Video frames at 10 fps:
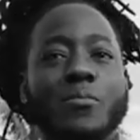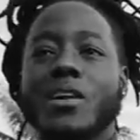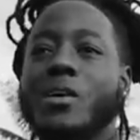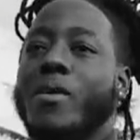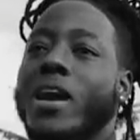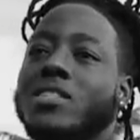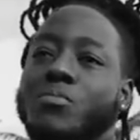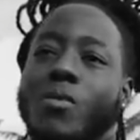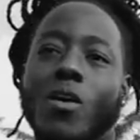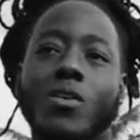playing
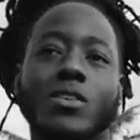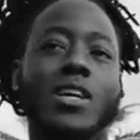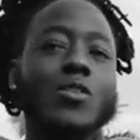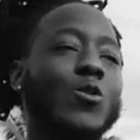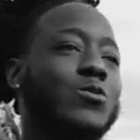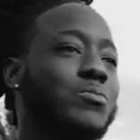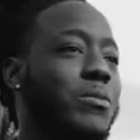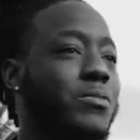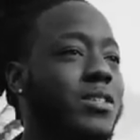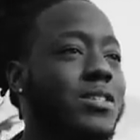basketball, like those
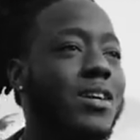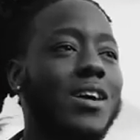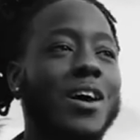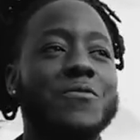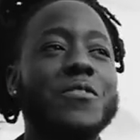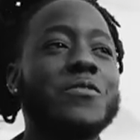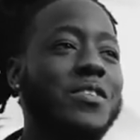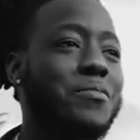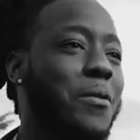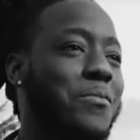memories are
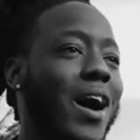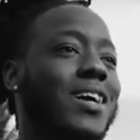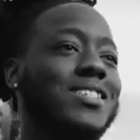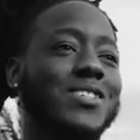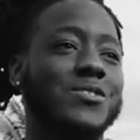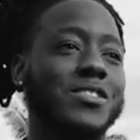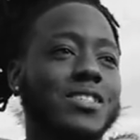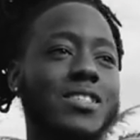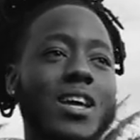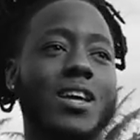vivid in my mind still to
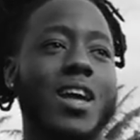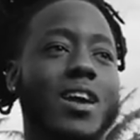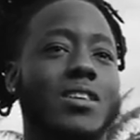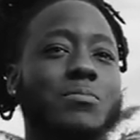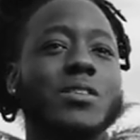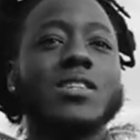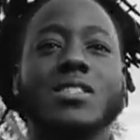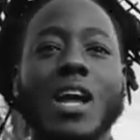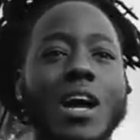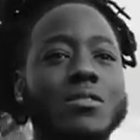this day. Them good
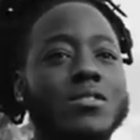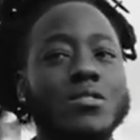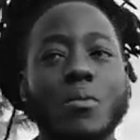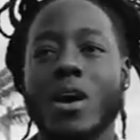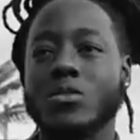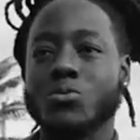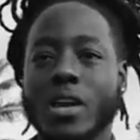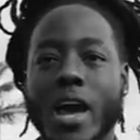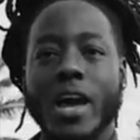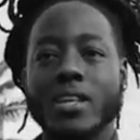times, the smiles
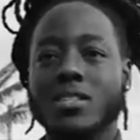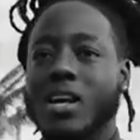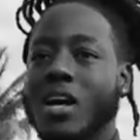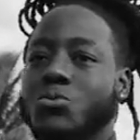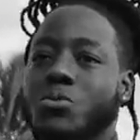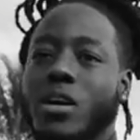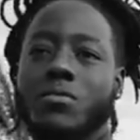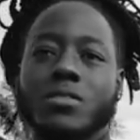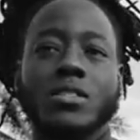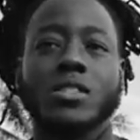we had, the times we
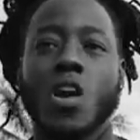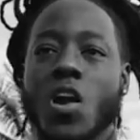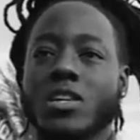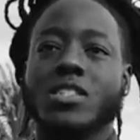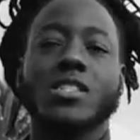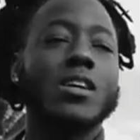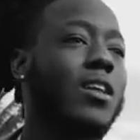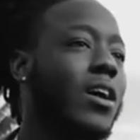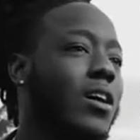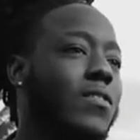ever to share
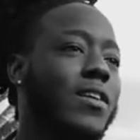love,